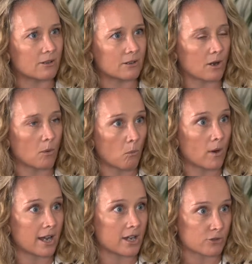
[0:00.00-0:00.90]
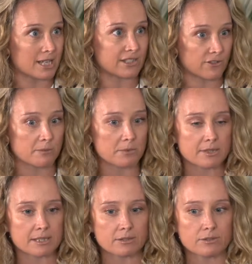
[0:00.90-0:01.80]
on what are transferable
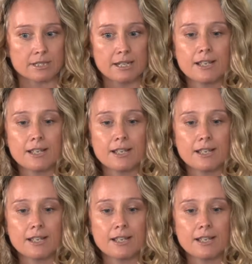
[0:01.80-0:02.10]
skills.